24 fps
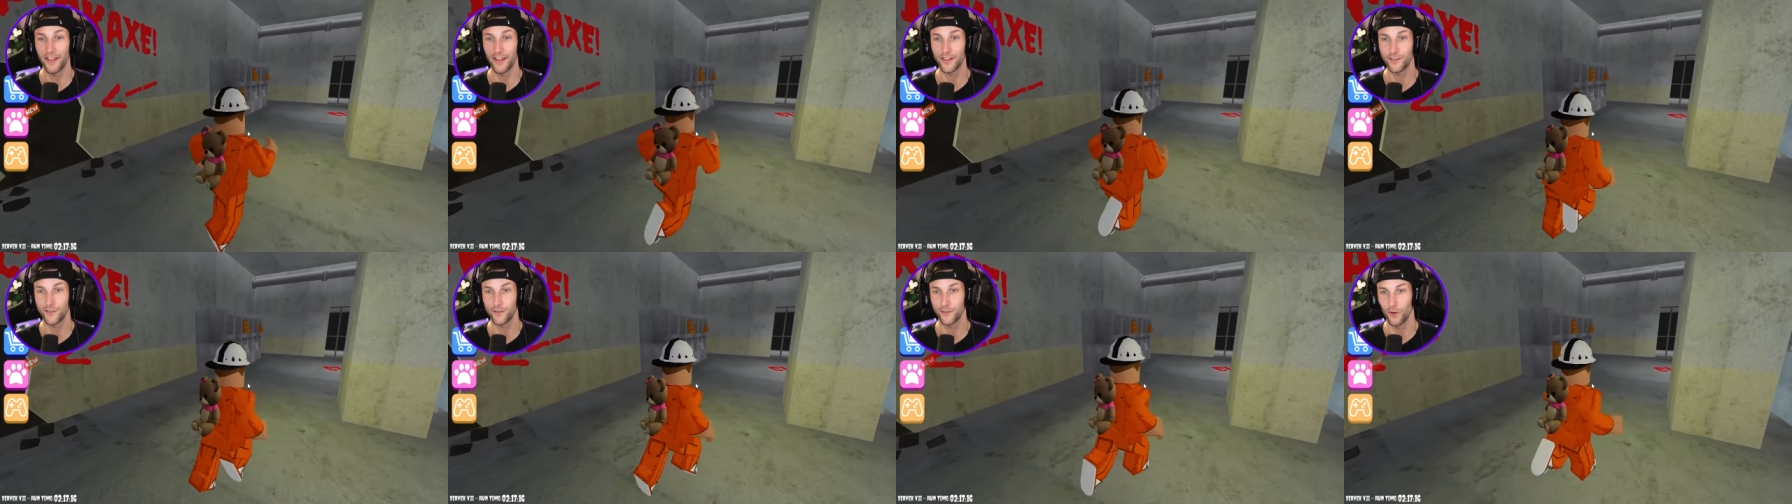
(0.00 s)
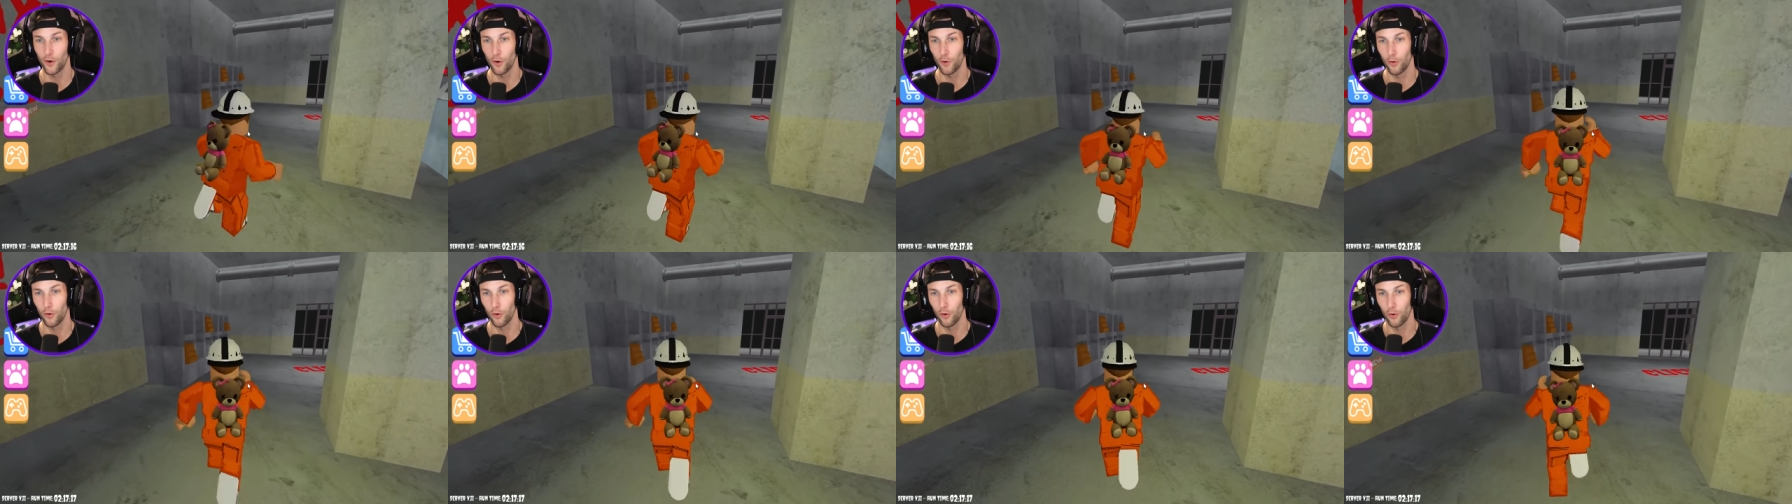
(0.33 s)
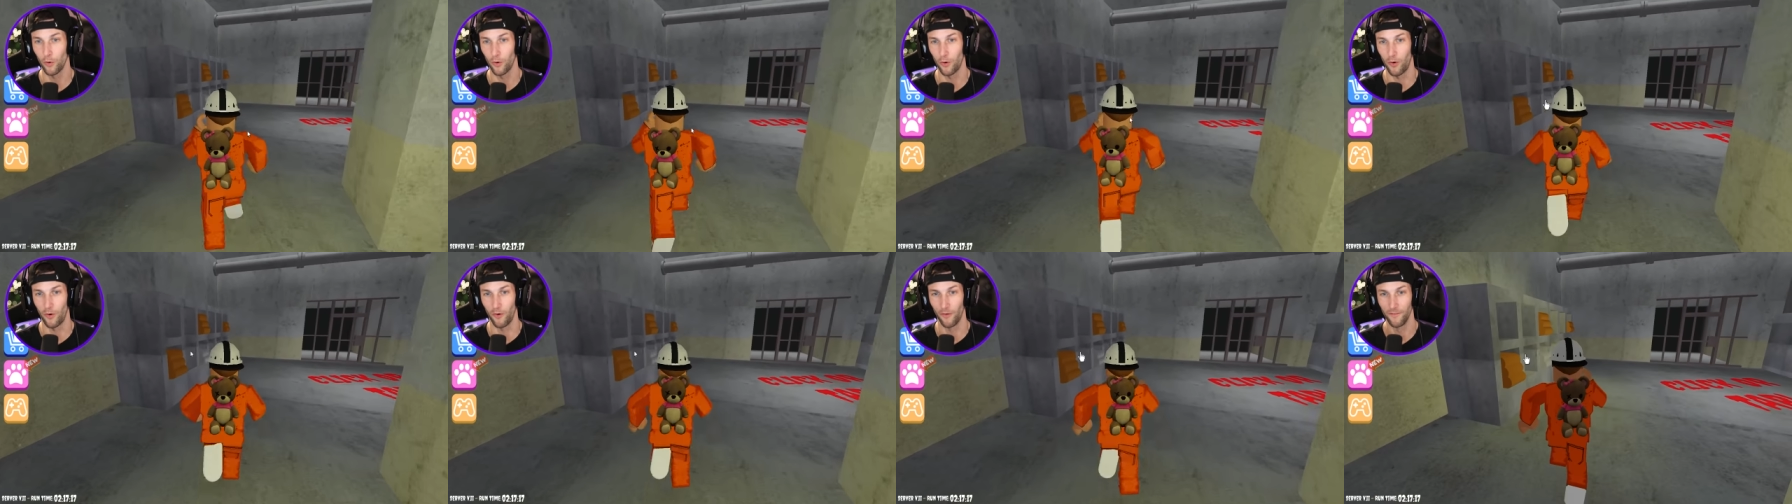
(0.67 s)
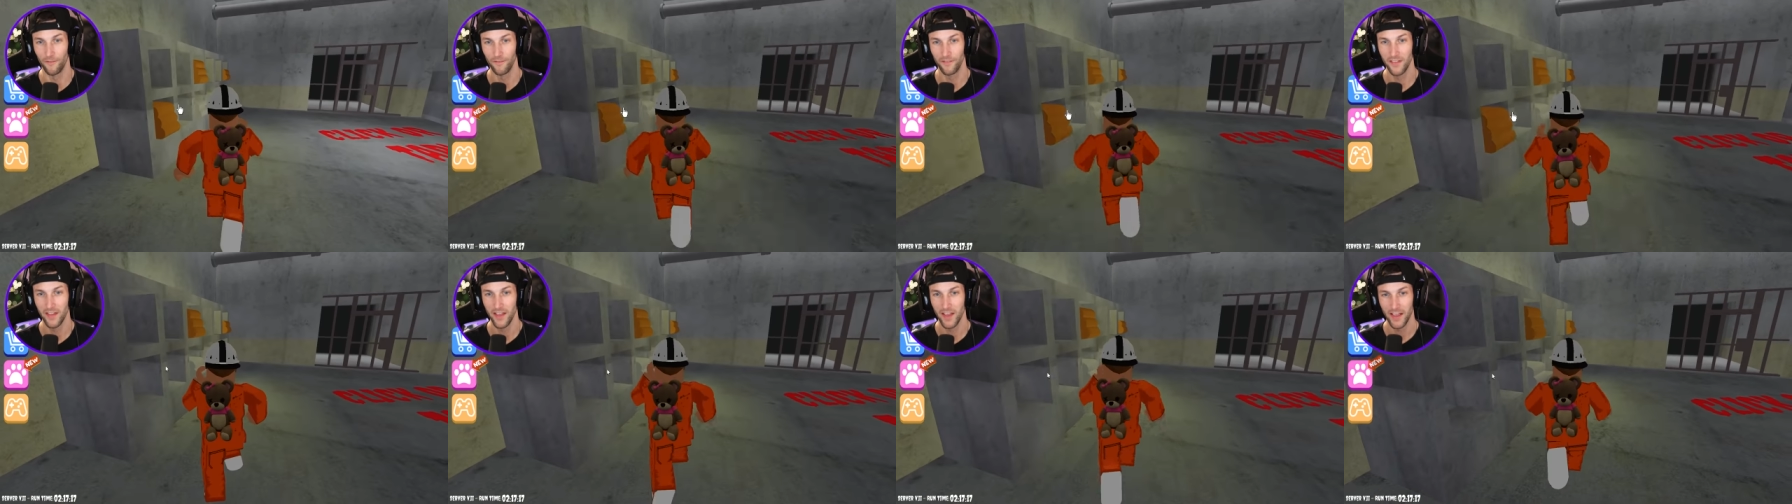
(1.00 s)
That's so cool.
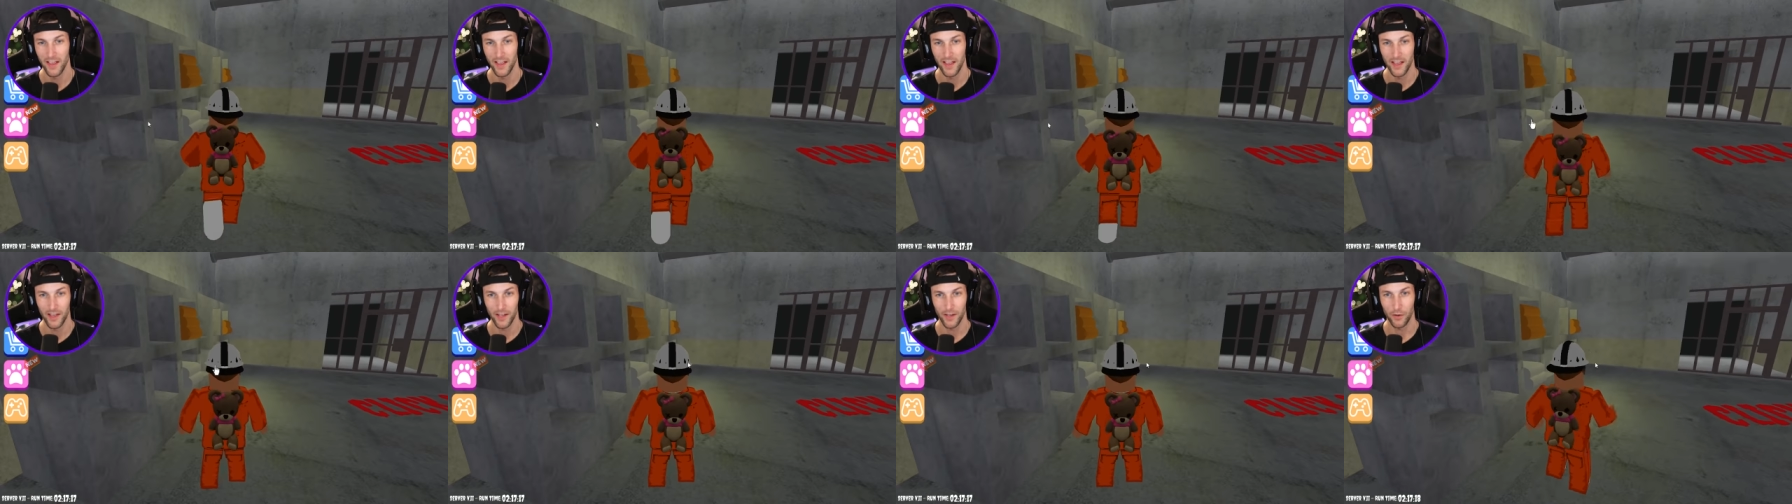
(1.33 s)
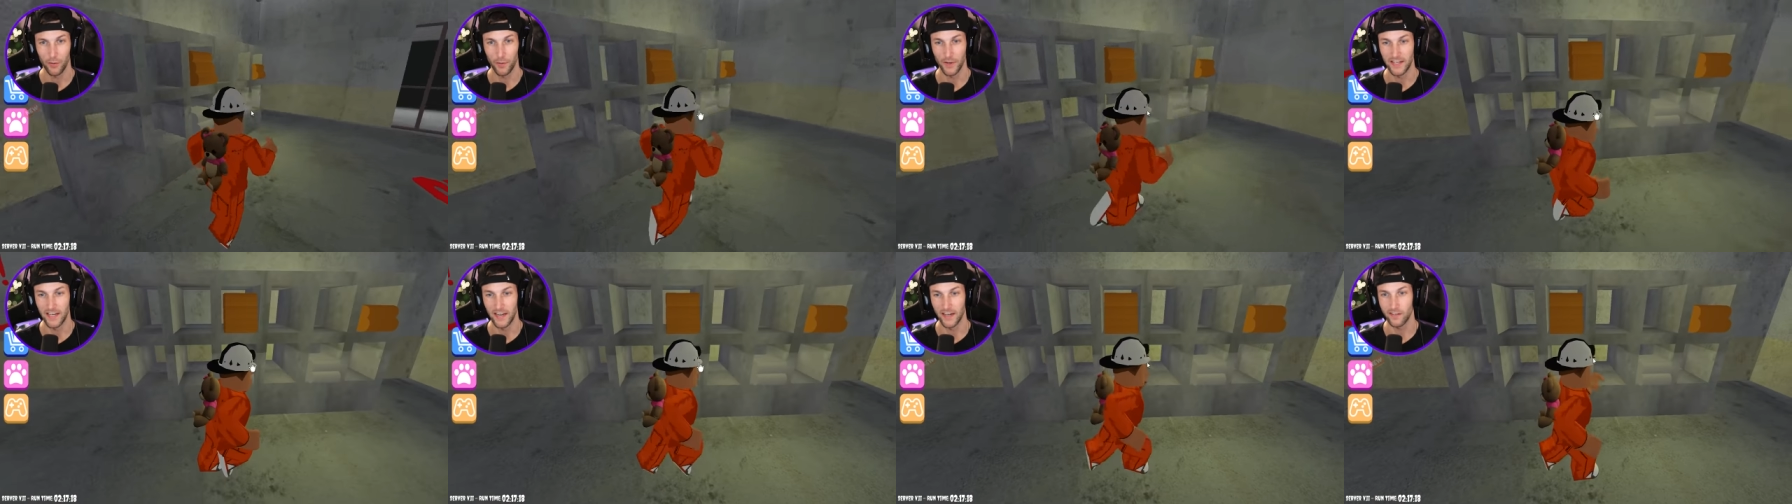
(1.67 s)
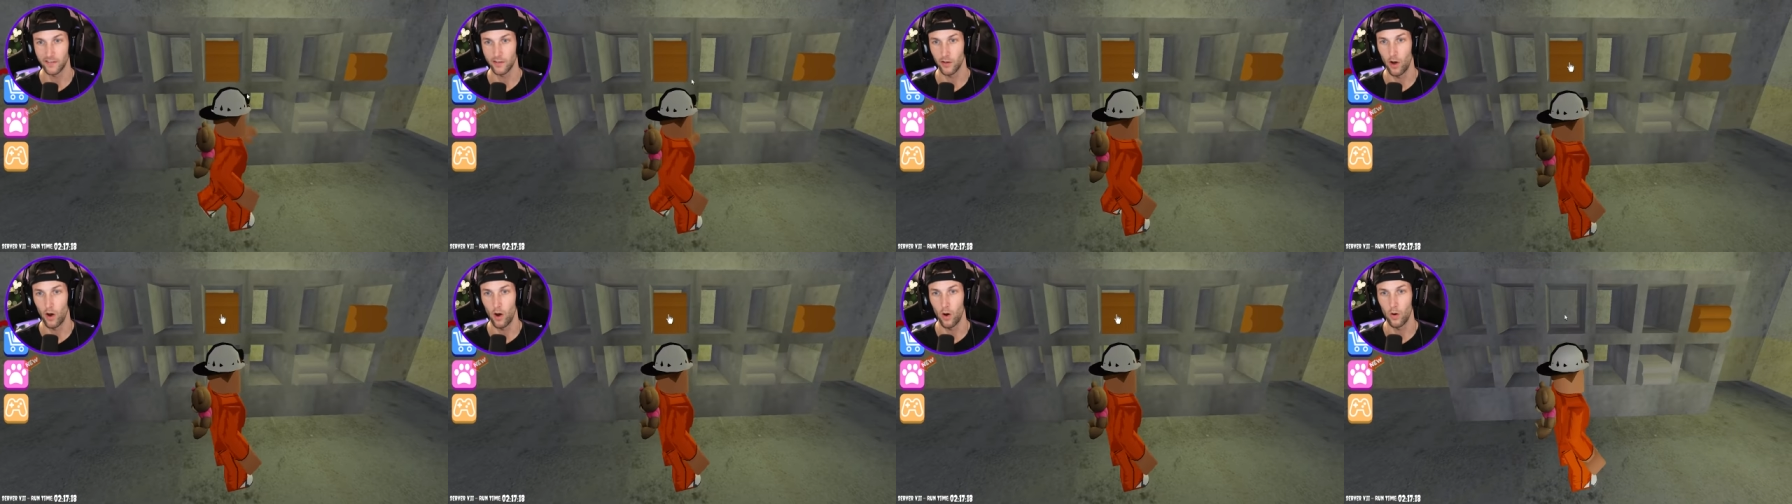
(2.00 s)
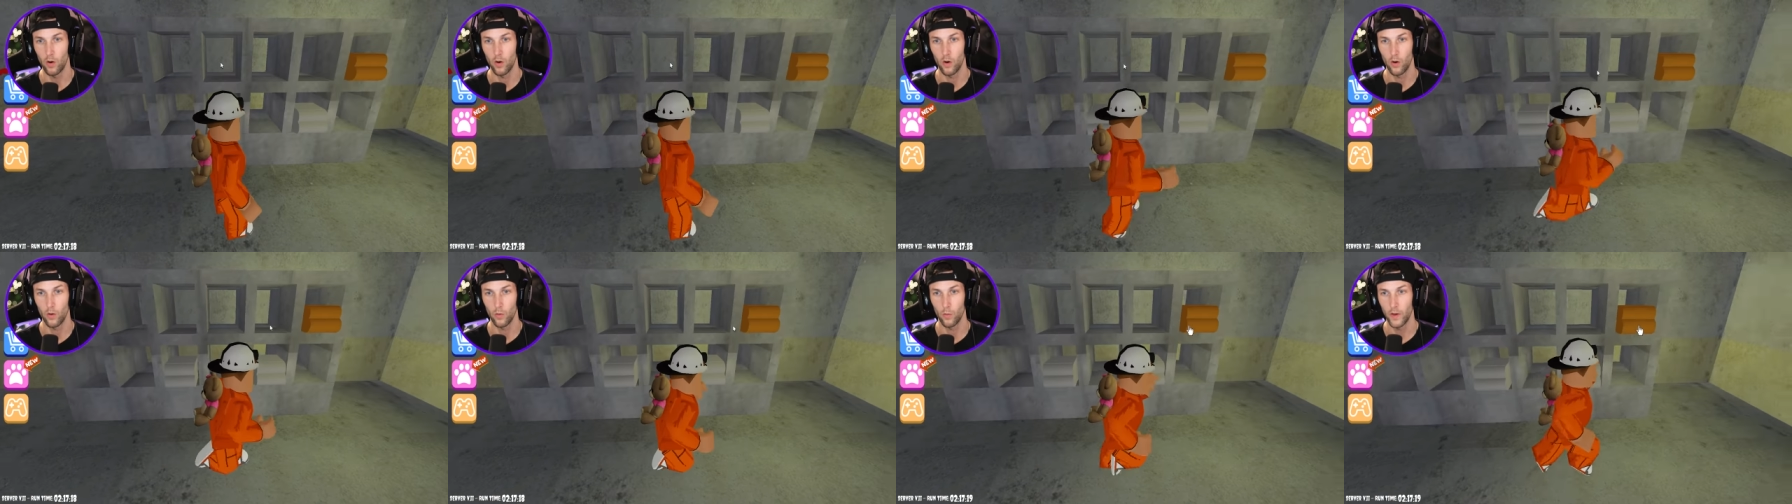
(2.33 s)
Can we take some? Oh,
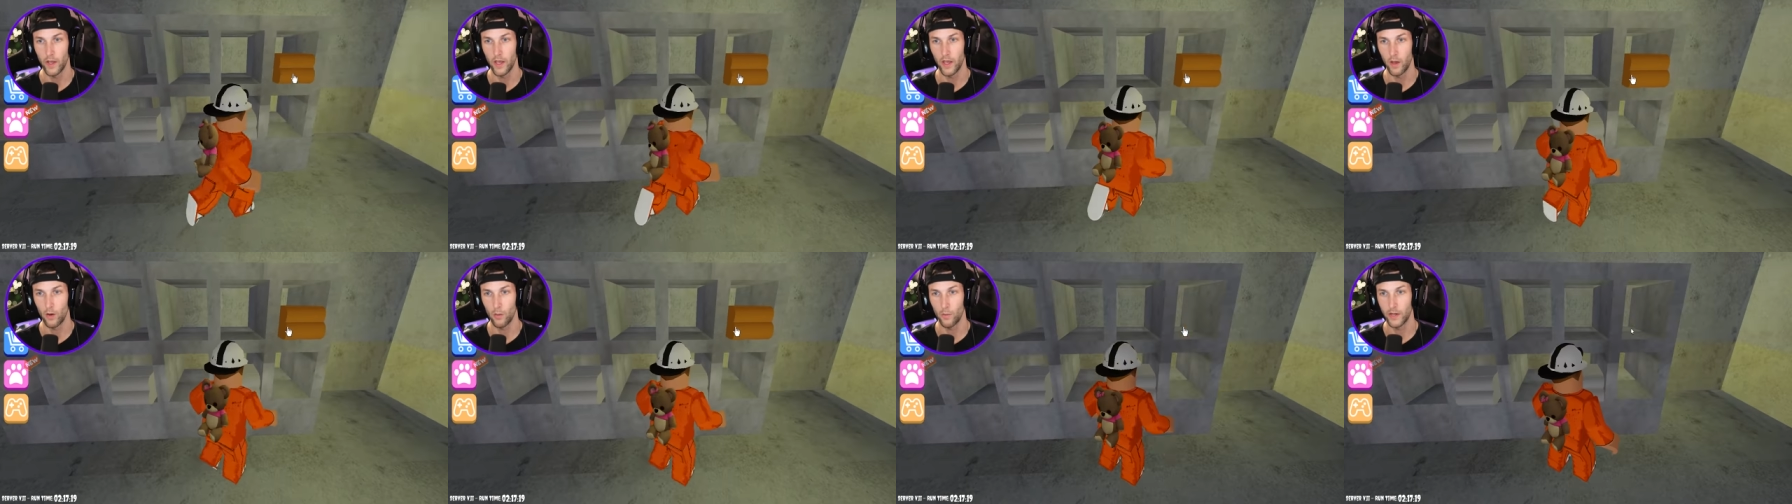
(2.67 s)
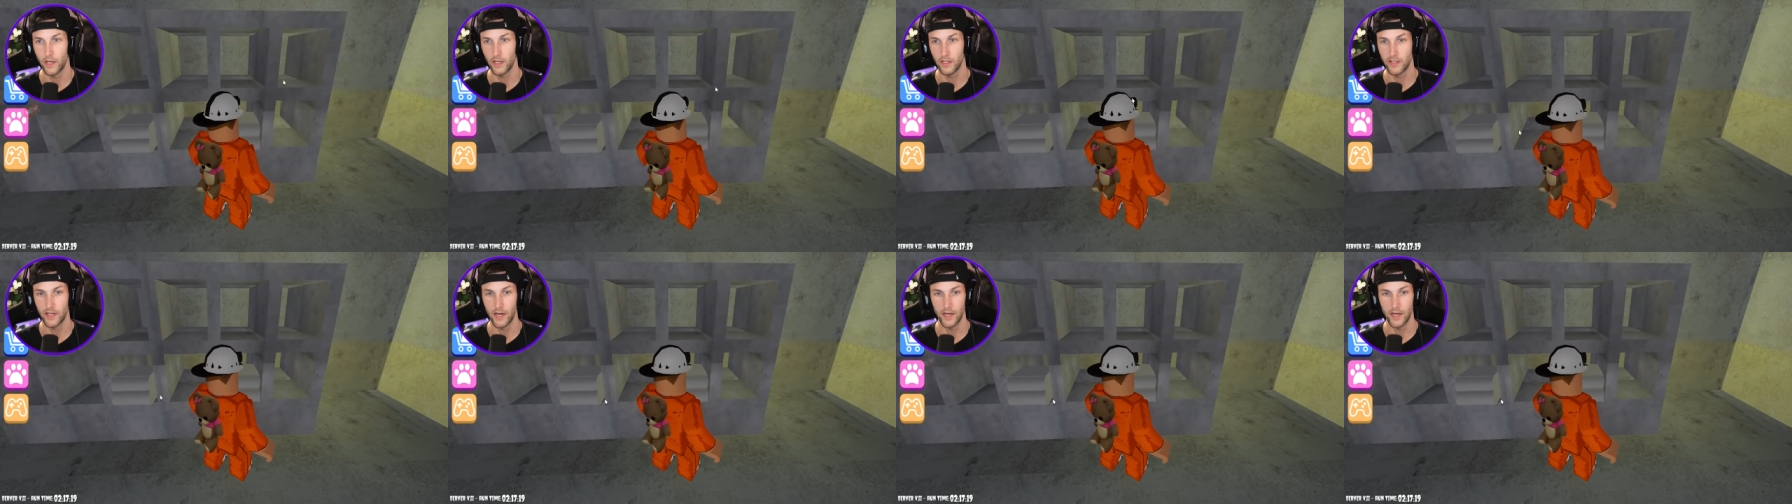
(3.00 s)
wait. We